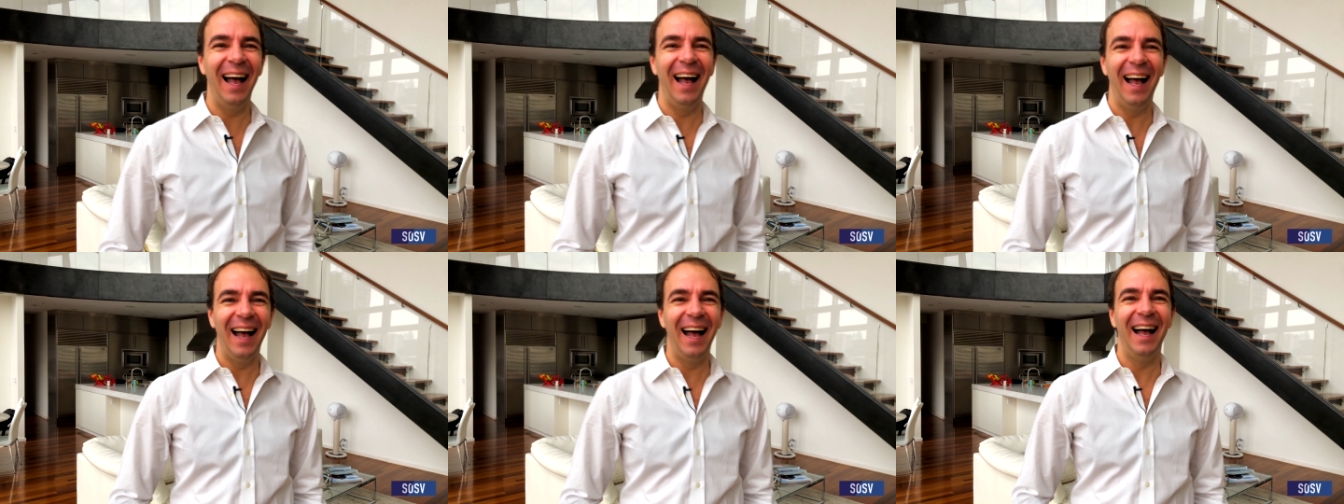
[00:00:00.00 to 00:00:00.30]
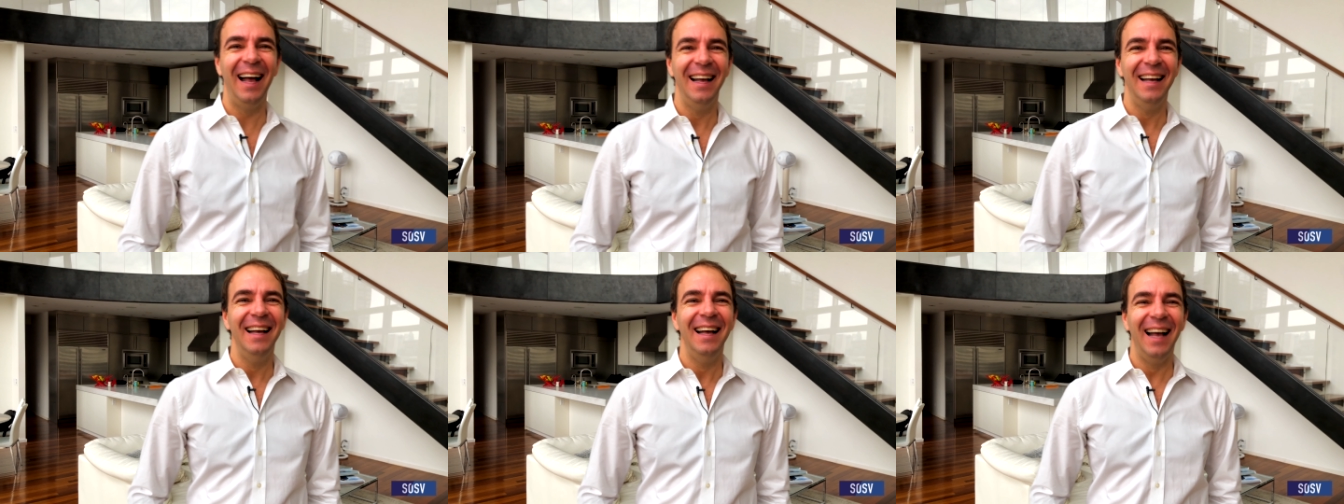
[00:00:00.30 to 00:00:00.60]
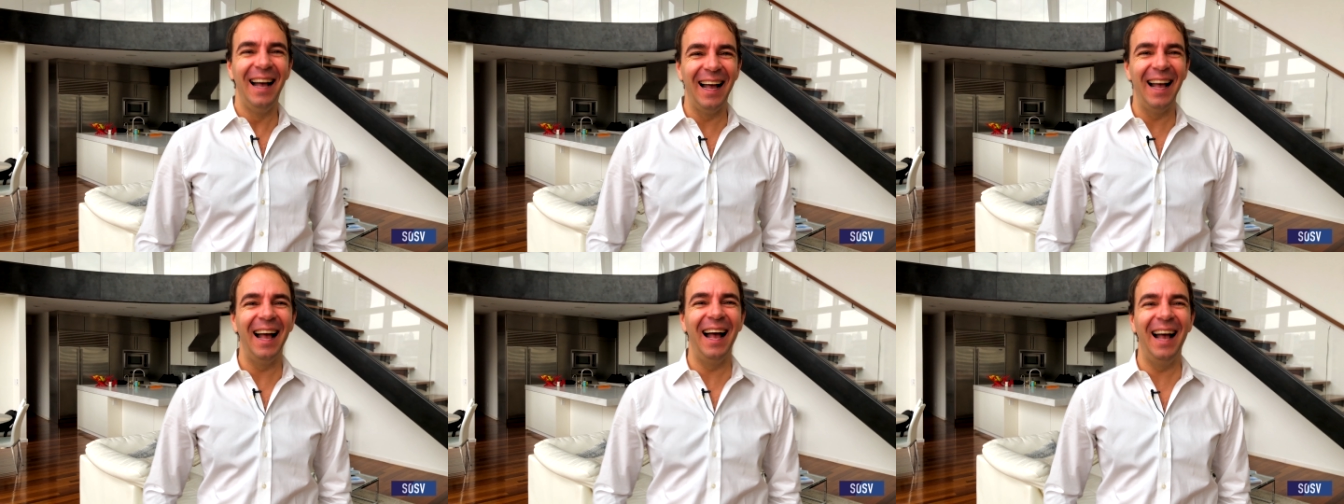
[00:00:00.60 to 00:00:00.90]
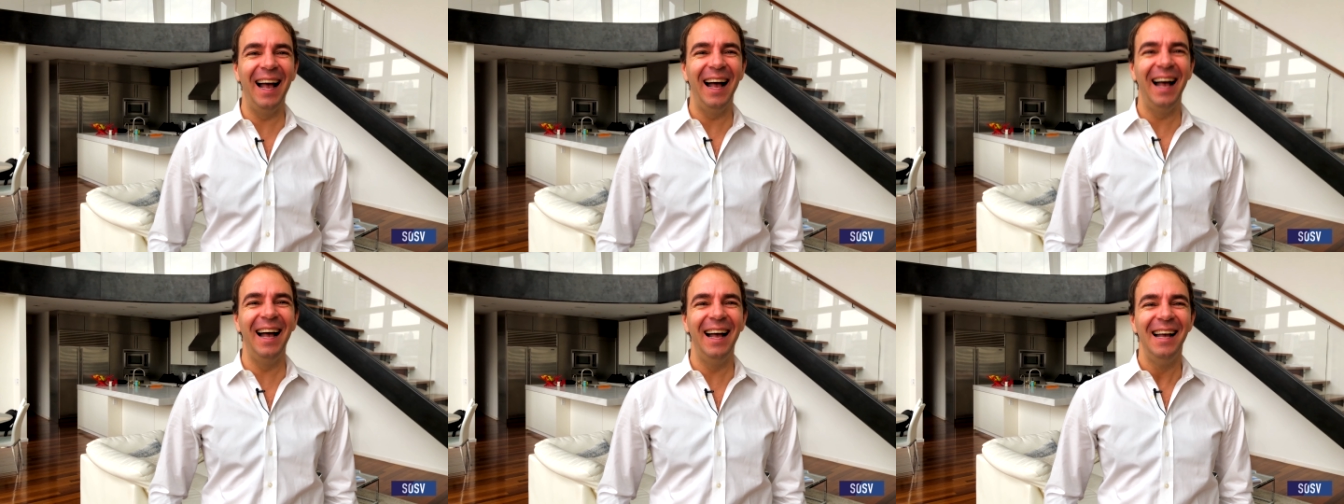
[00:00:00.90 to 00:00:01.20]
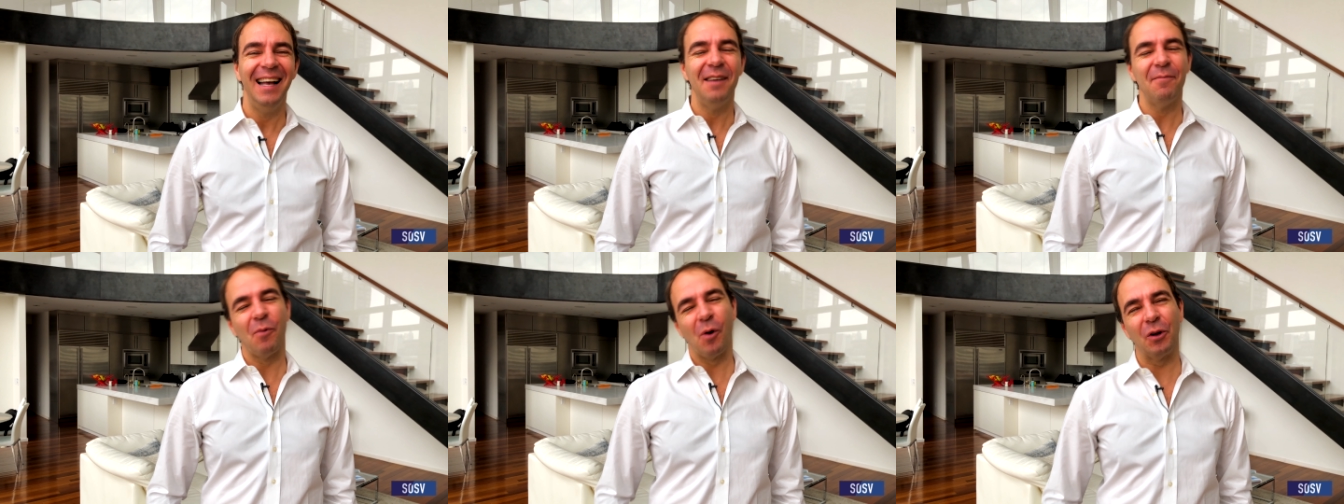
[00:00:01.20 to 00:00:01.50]
More, yeah, it's two dollars a
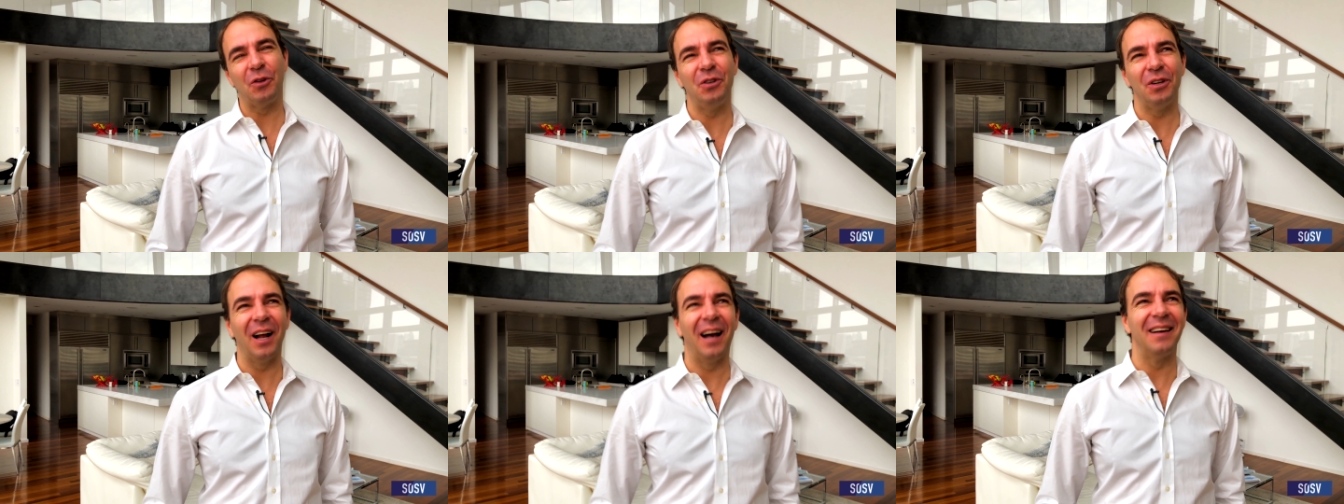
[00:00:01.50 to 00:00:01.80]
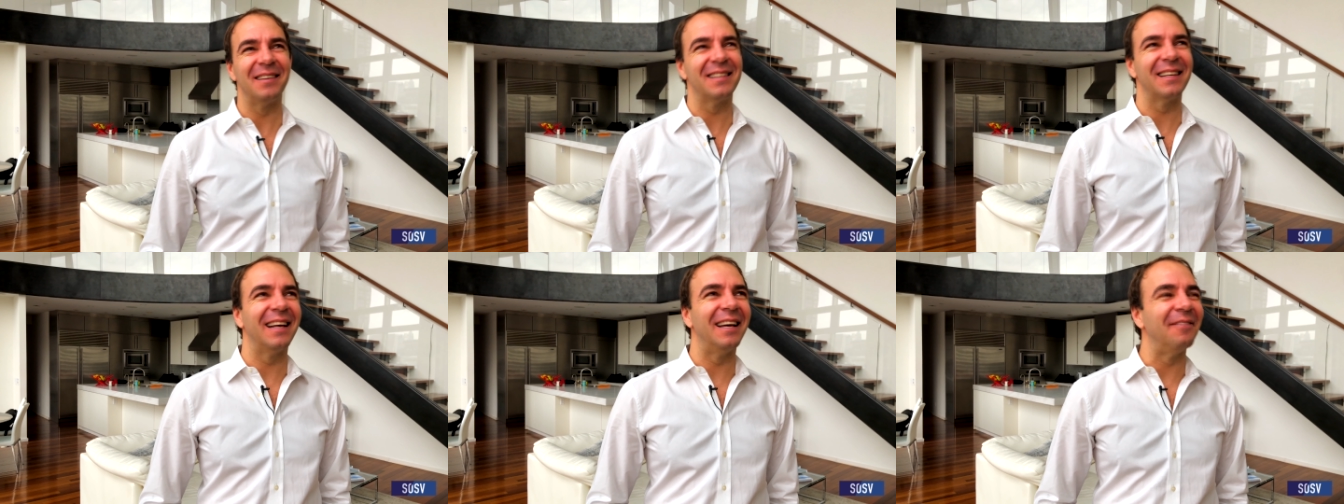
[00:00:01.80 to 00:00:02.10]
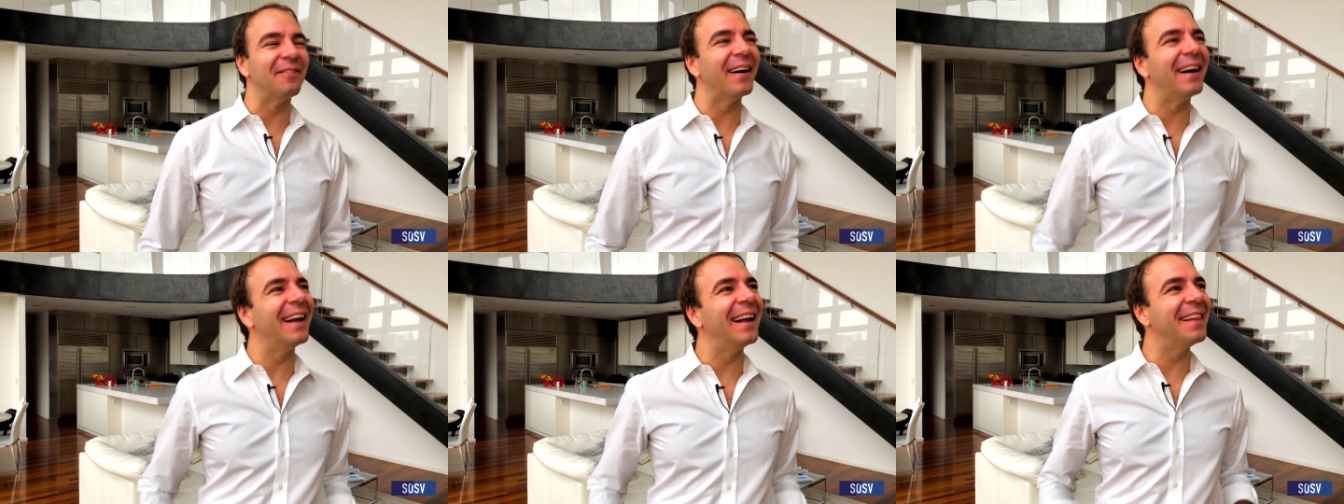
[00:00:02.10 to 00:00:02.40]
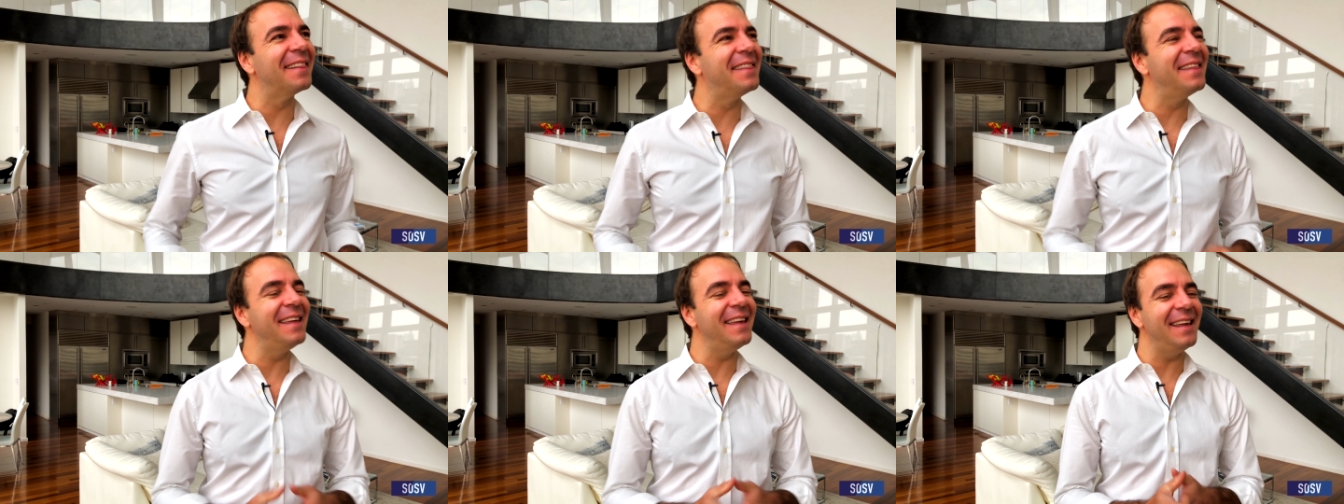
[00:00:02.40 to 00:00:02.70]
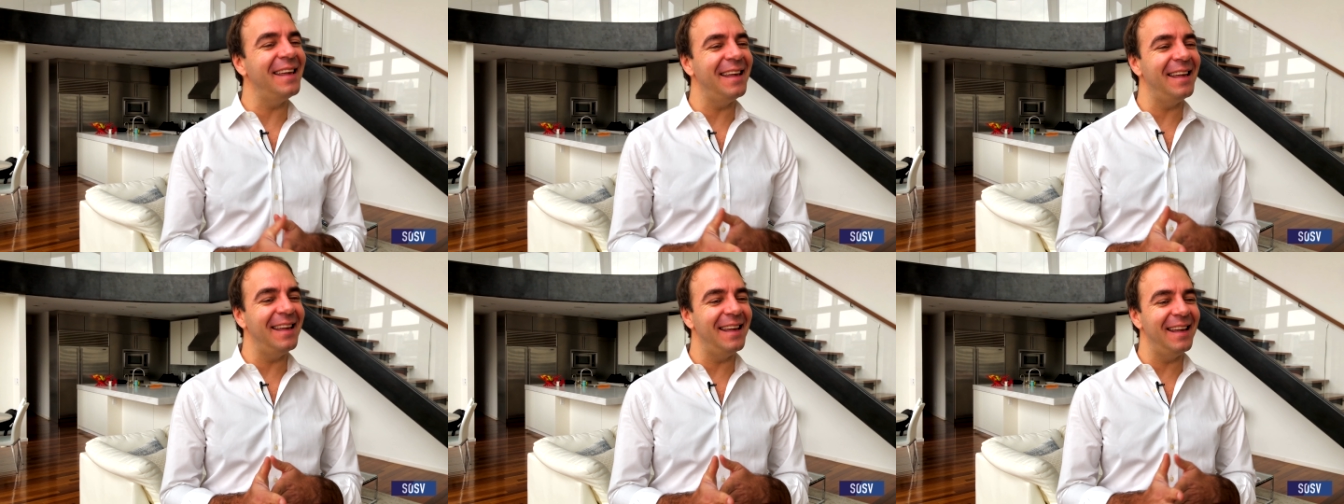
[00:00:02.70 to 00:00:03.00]
day, whatever it is. two dollars a day, but
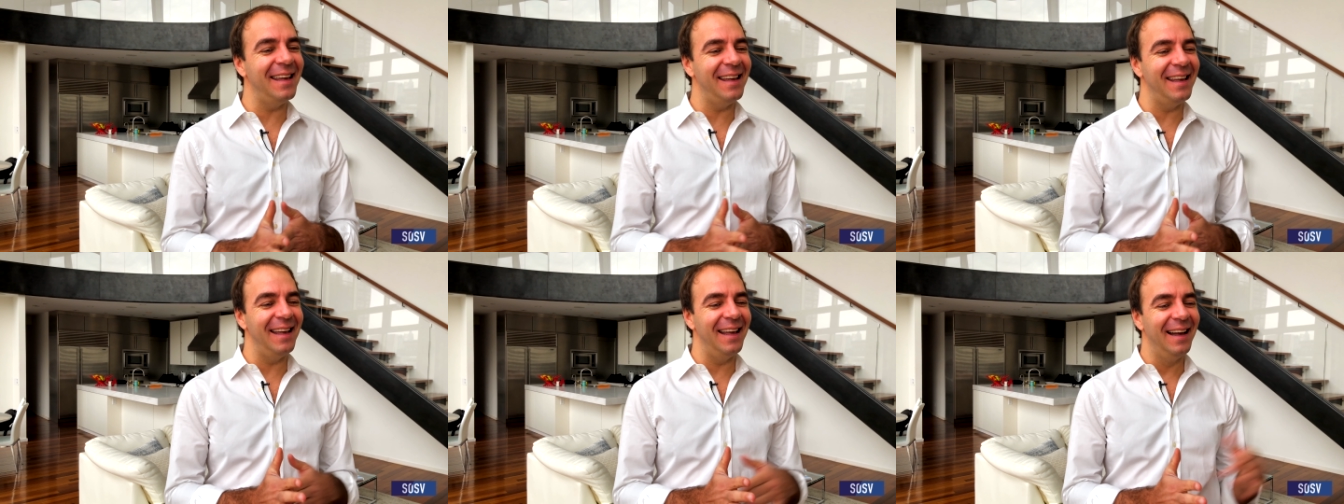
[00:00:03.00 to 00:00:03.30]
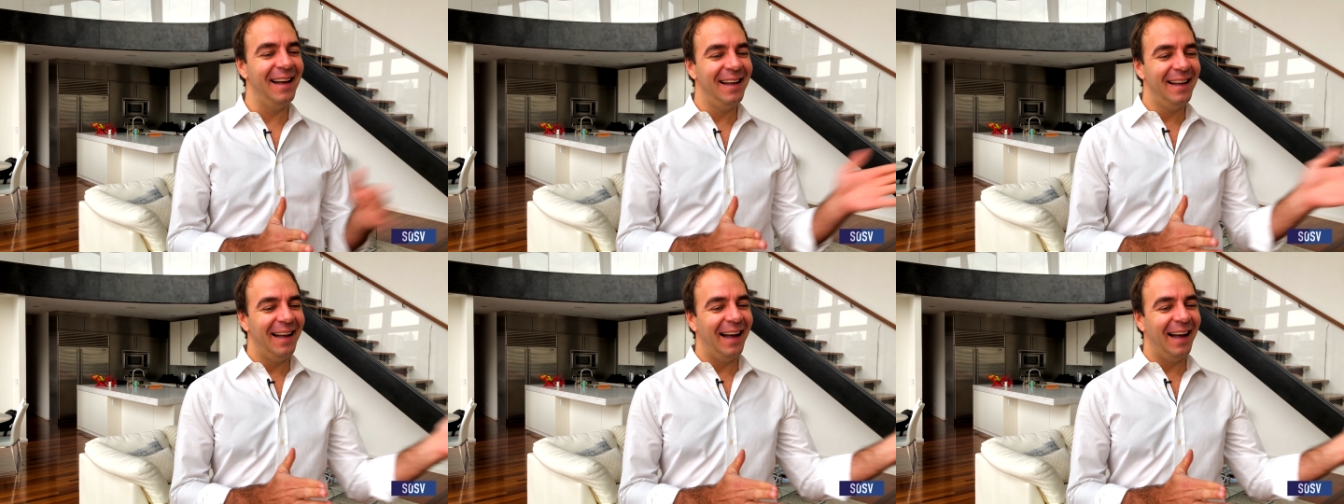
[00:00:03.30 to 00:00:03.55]
the,